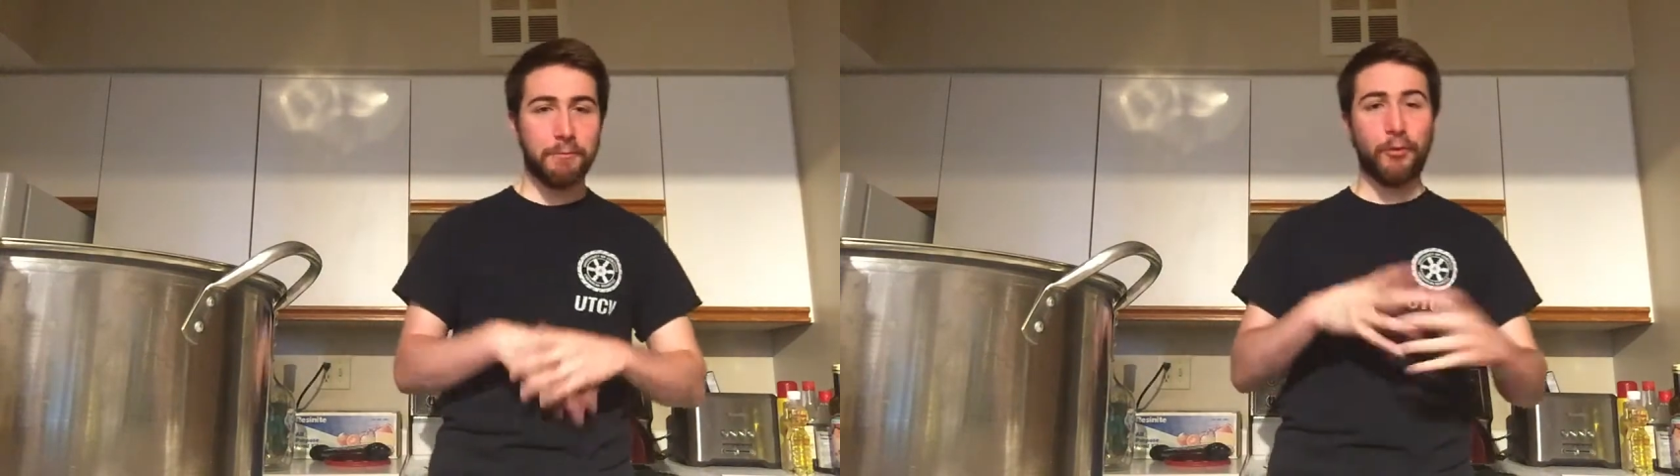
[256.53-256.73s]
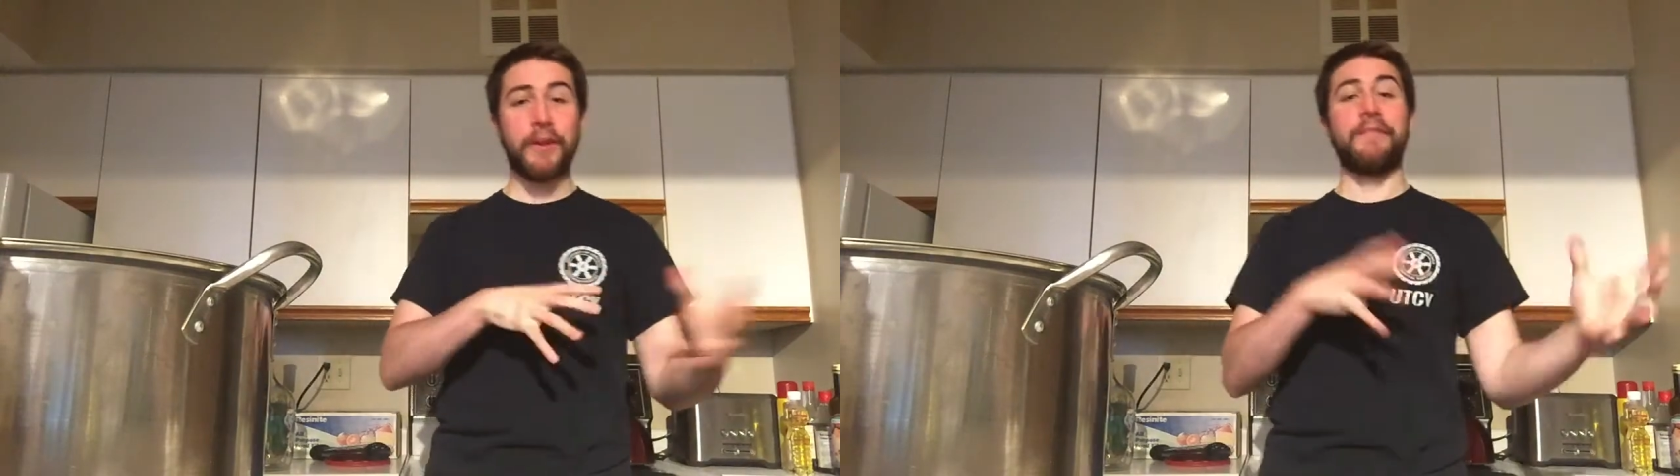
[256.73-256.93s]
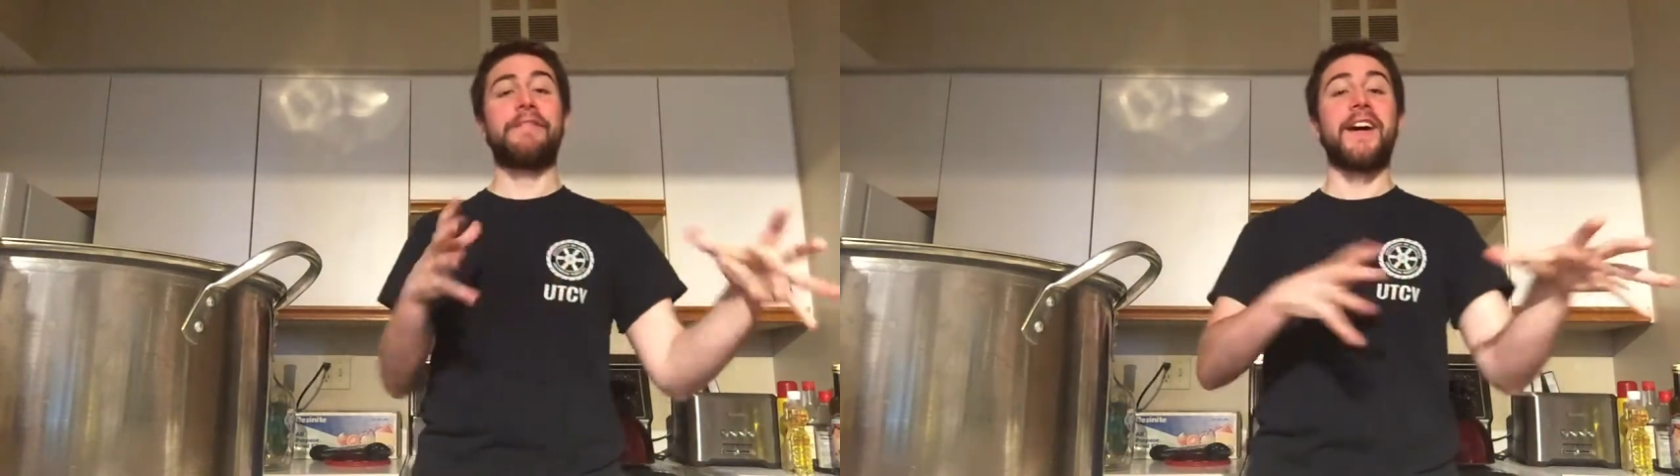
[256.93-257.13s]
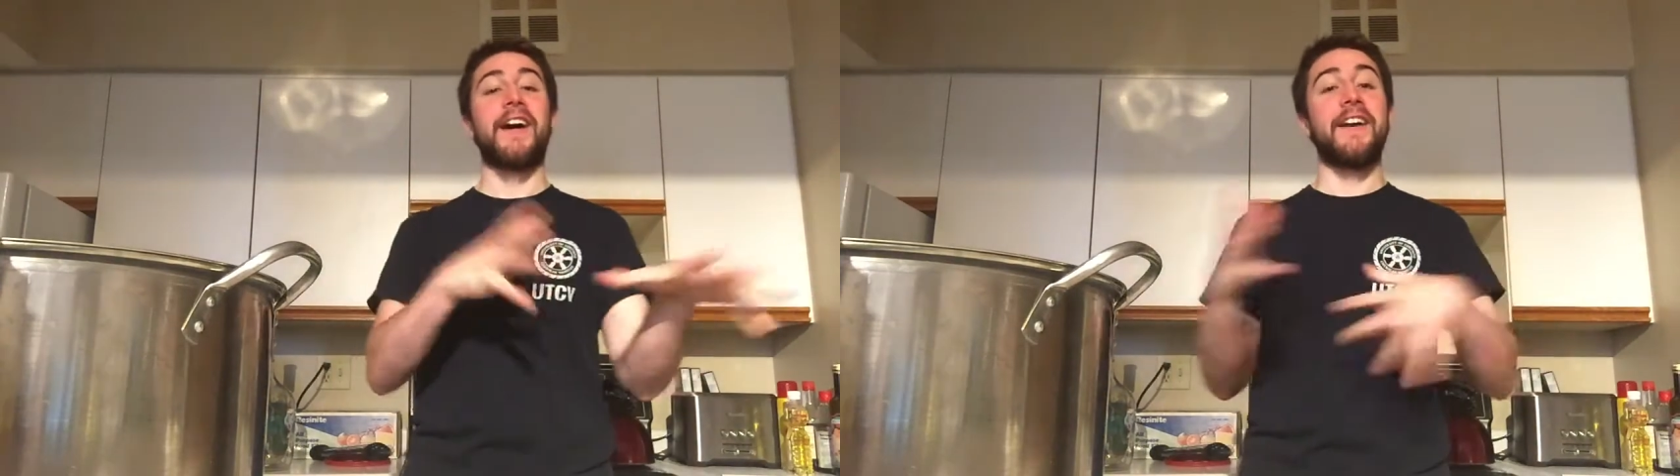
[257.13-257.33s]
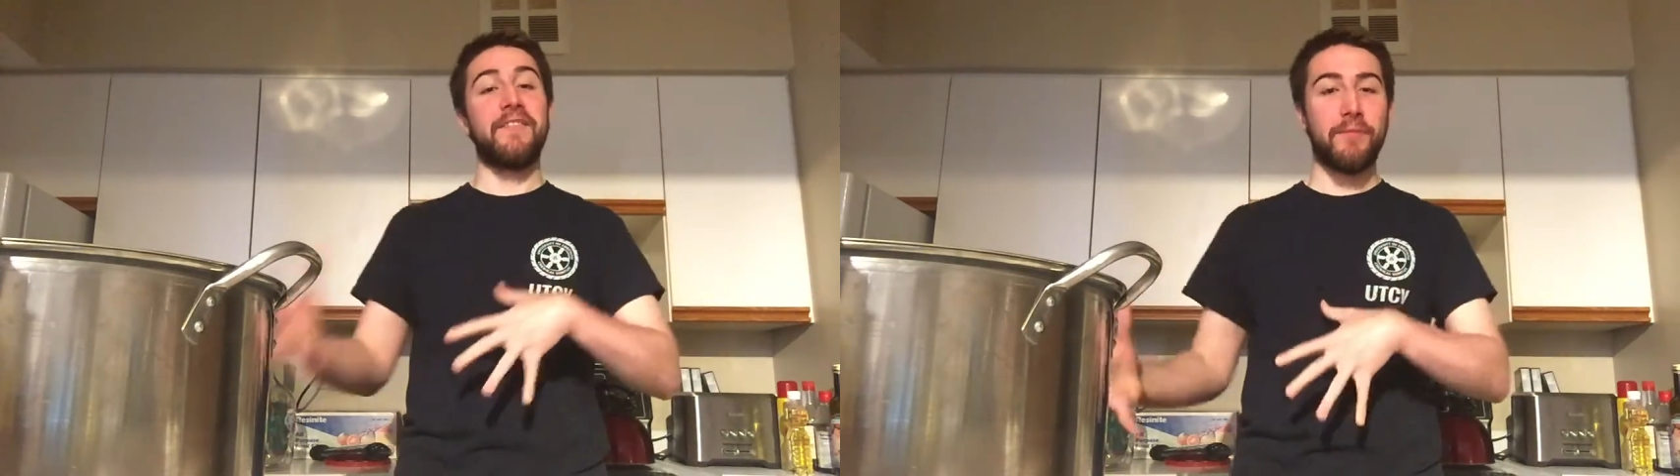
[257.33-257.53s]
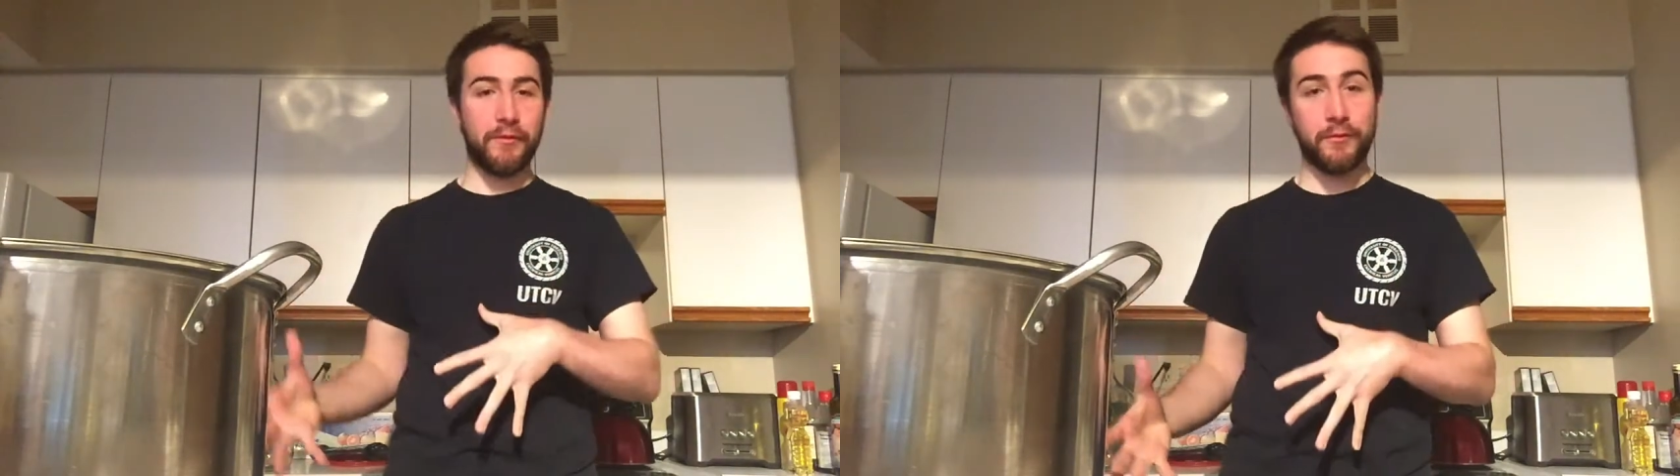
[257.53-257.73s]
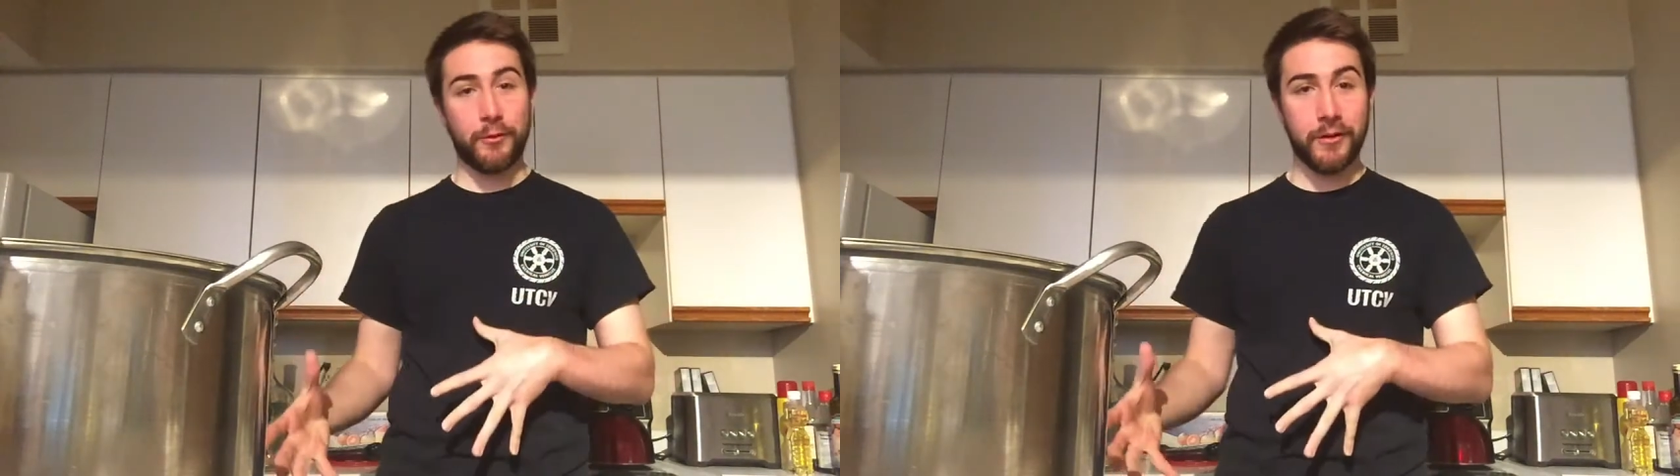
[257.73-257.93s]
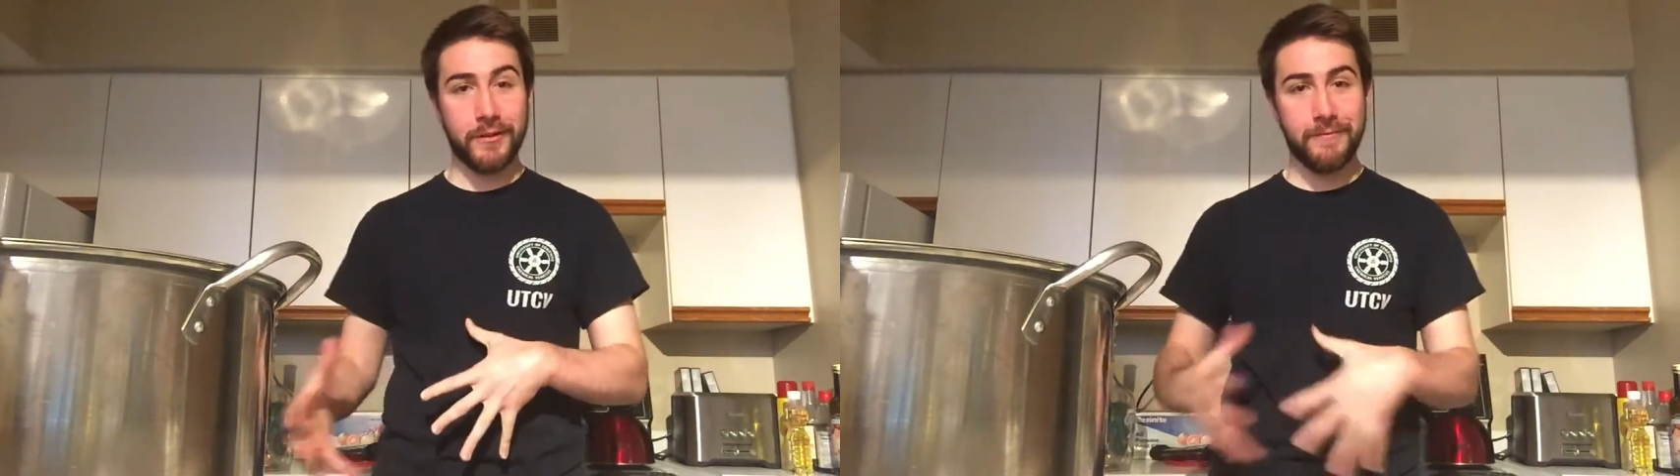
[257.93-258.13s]
0.5
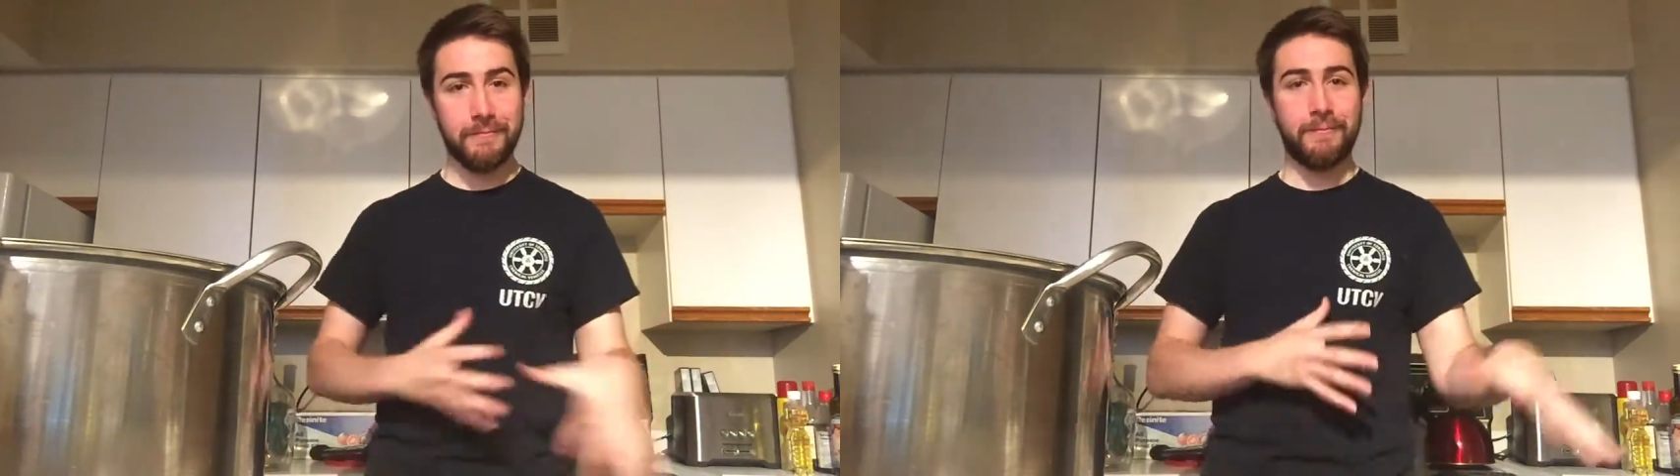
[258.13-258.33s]
before